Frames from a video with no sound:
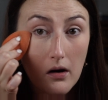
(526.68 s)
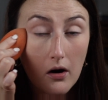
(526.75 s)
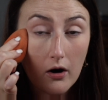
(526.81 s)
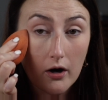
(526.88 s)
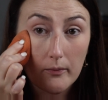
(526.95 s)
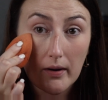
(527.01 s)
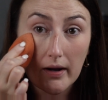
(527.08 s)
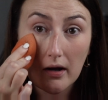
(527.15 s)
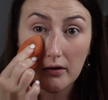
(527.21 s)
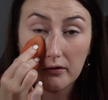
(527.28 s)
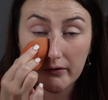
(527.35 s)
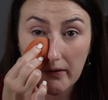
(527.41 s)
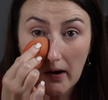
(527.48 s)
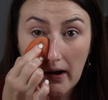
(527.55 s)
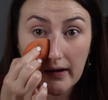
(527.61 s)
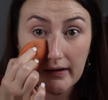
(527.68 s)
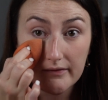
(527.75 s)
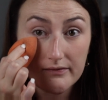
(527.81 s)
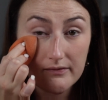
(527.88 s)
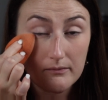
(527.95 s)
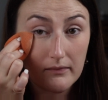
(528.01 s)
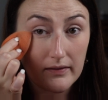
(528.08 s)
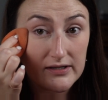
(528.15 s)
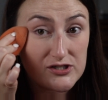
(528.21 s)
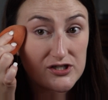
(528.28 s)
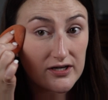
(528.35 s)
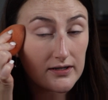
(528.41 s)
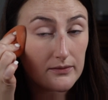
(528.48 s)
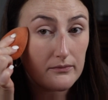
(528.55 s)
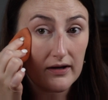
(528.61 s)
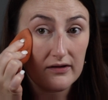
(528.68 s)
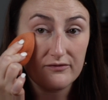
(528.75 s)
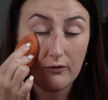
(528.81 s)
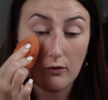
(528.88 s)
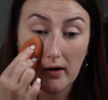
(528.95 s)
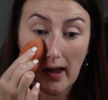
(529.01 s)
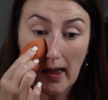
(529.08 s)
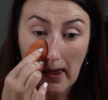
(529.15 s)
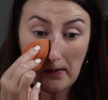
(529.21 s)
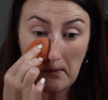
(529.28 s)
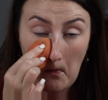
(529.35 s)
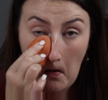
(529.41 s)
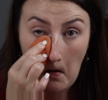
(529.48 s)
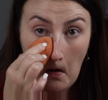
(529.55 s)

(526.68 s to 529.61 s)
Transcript: are my under eyes, my chin, and my forehead,